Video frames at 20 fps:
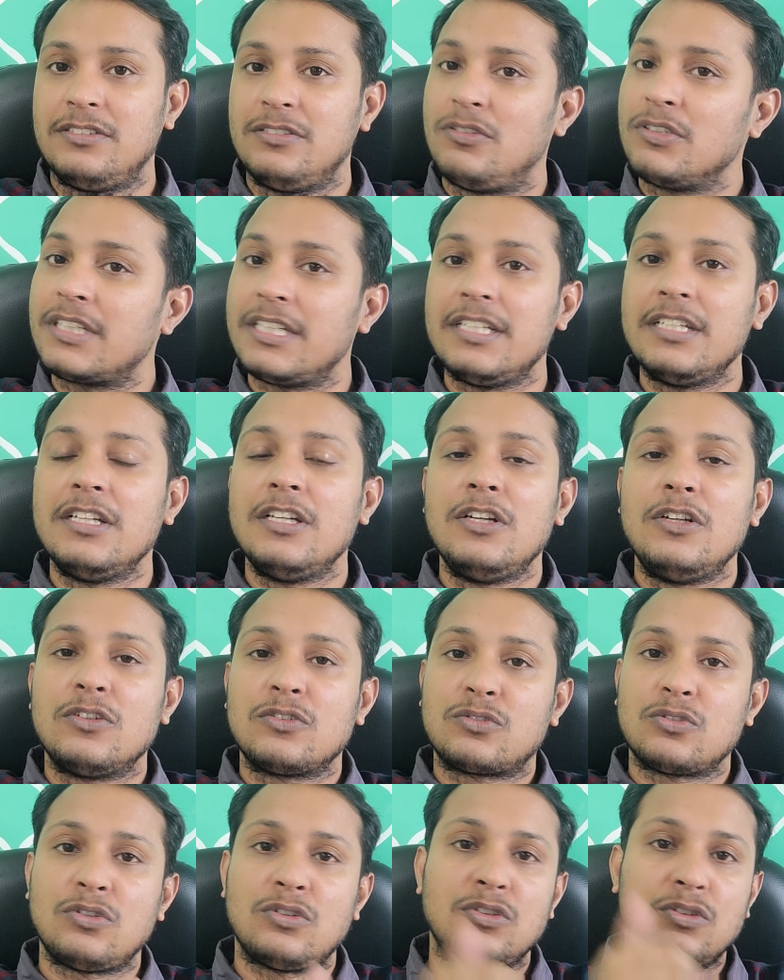Okay,
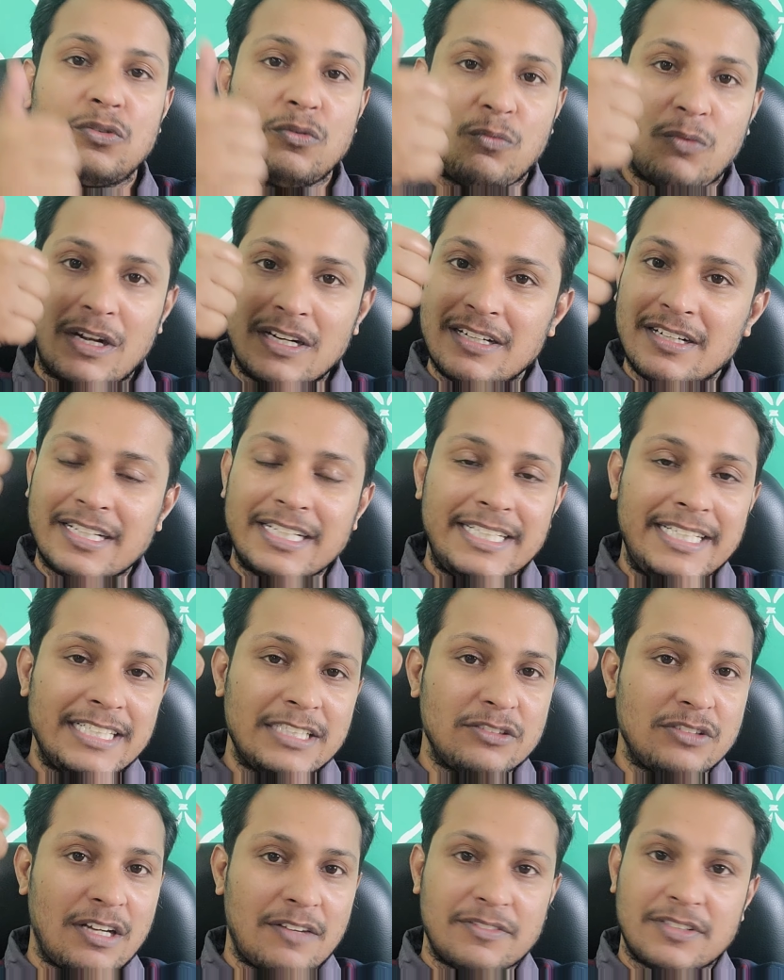so one reading
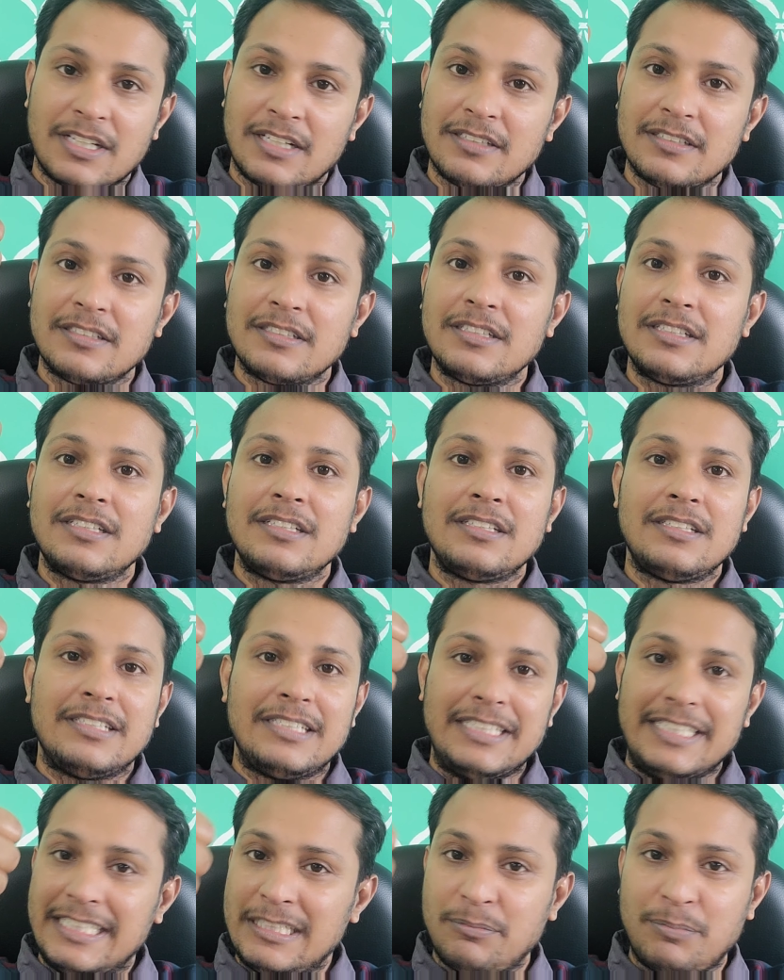you have done
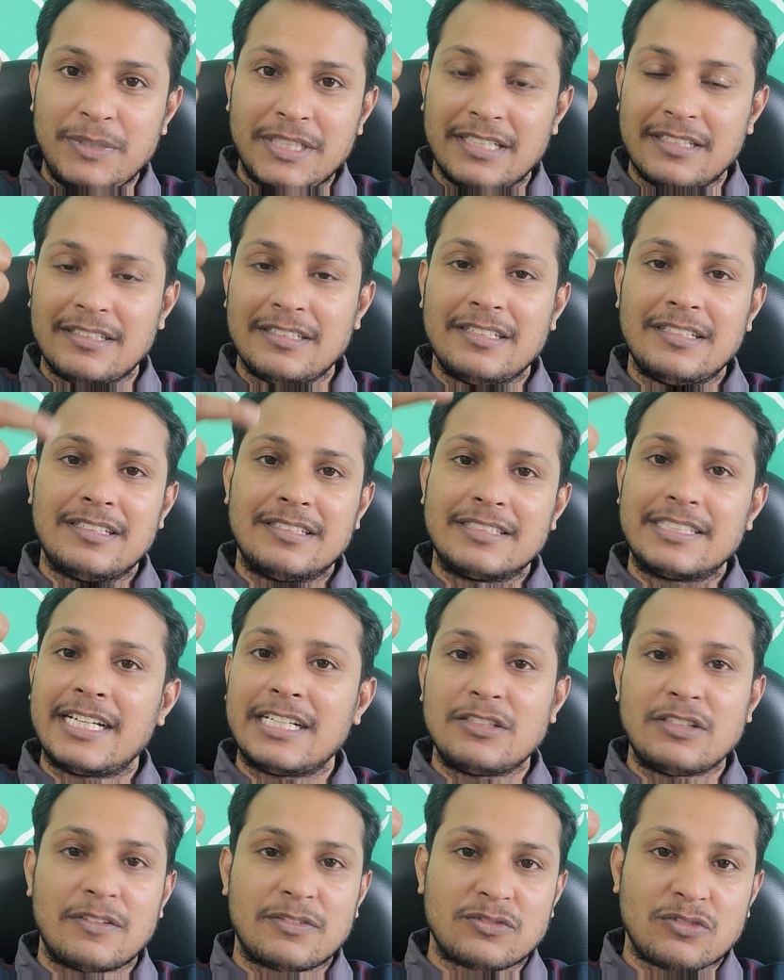DPN, then
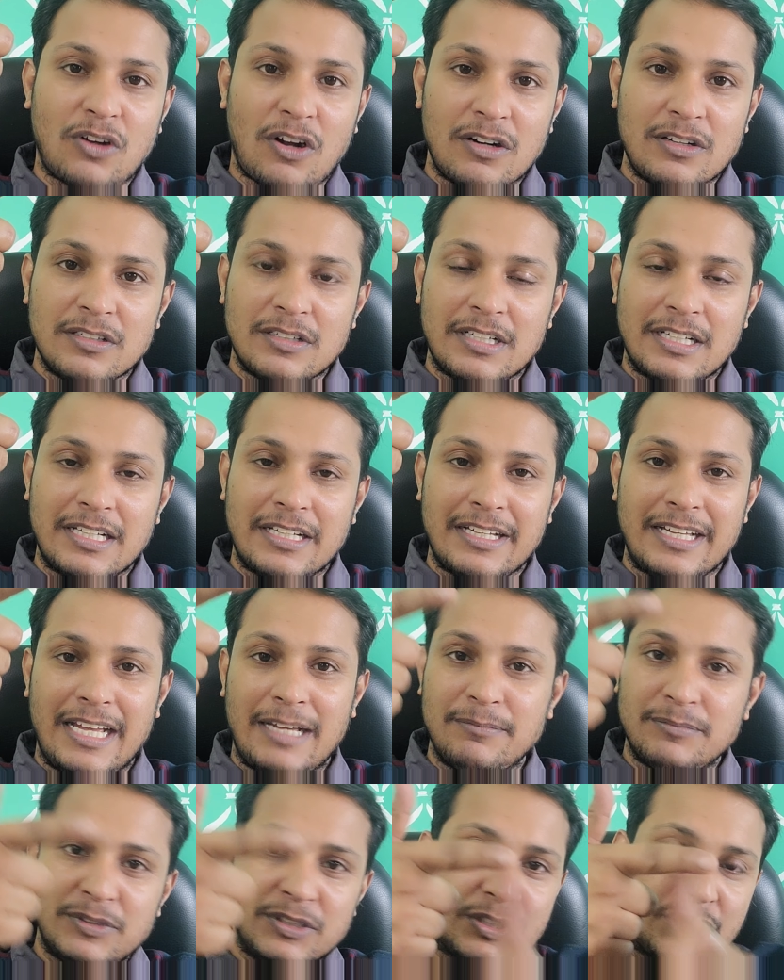you have solved
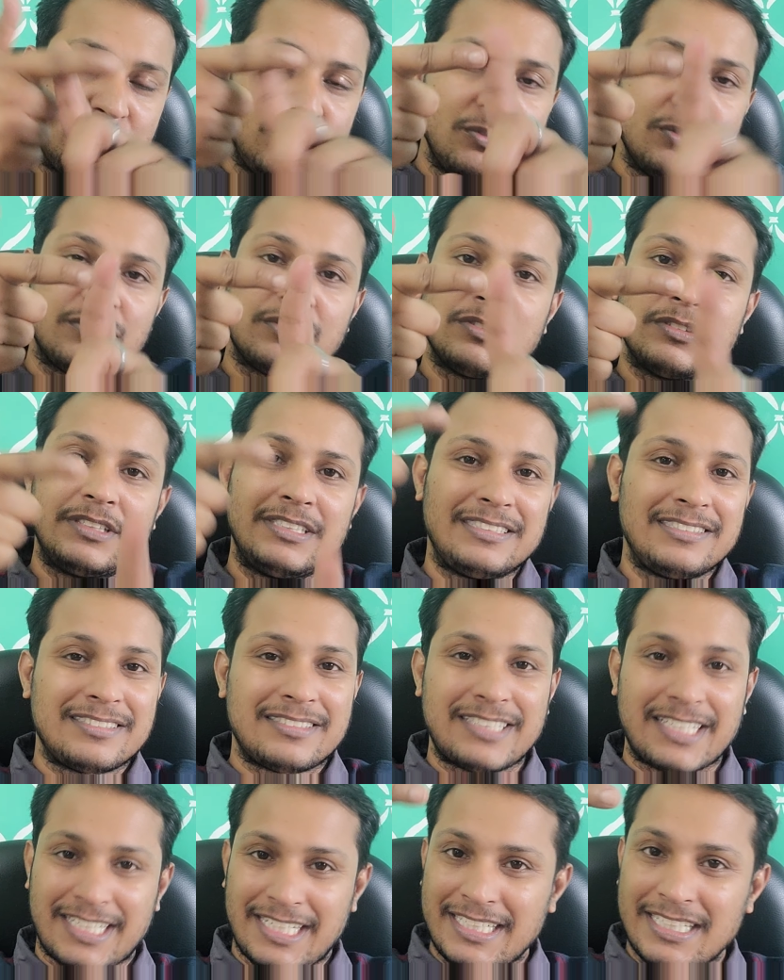MCQs, this is
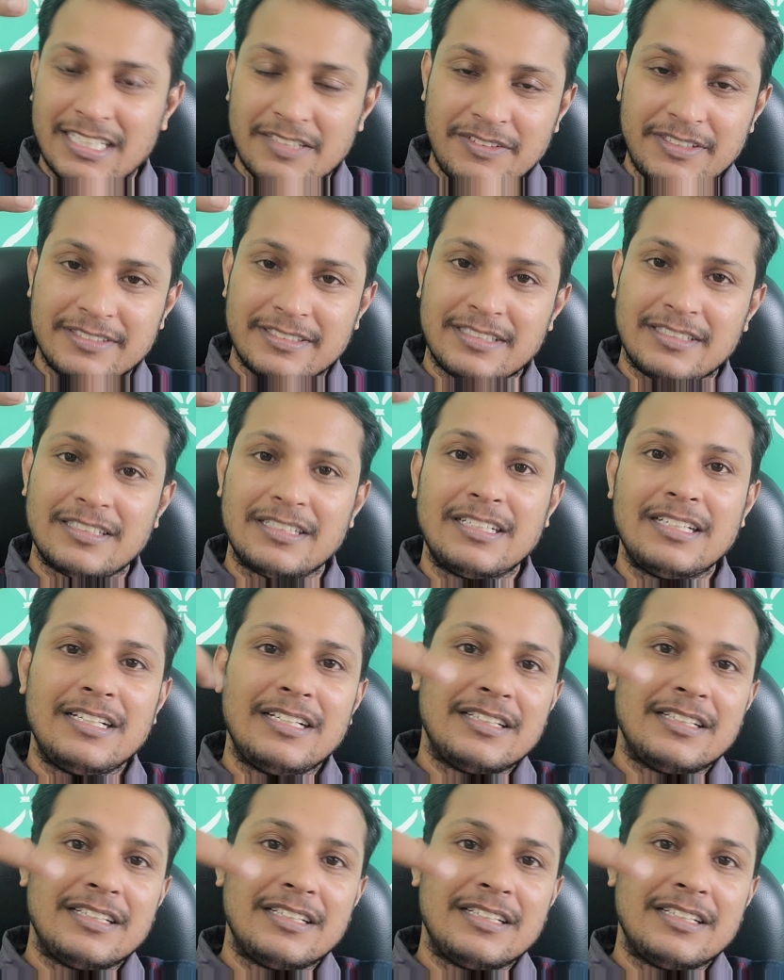second revision.